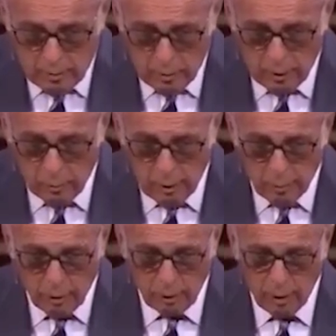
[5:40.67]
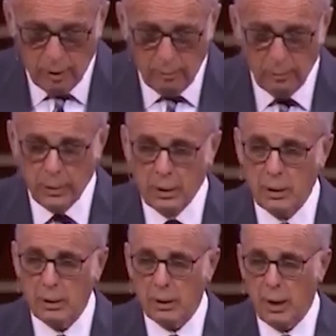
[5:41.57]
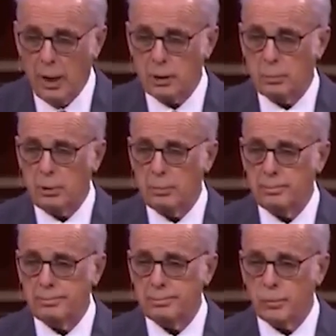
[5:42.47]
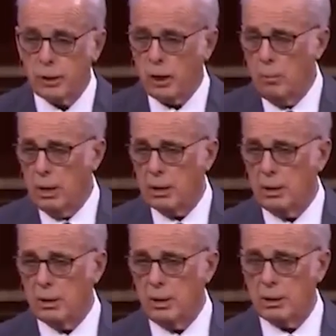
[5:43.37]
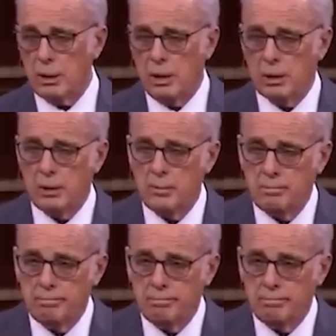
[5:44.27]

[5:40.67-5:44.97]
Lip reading: when we proclaim the gospel. What's our message to this nation?